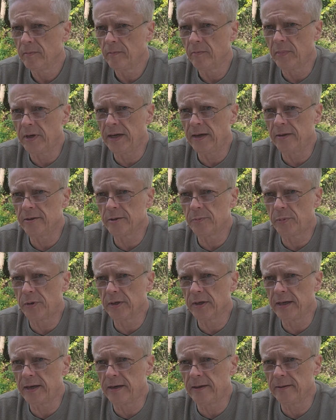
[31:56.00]
miles per
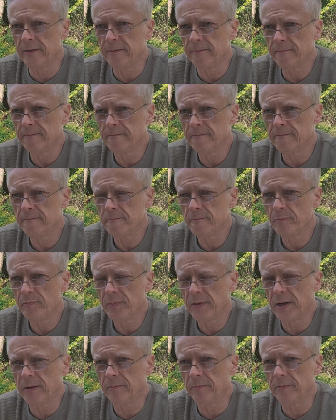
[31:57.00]
gallon,
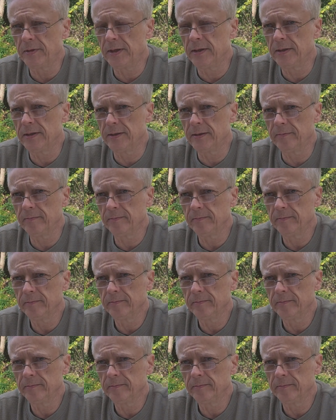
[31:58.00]
I'm thinking.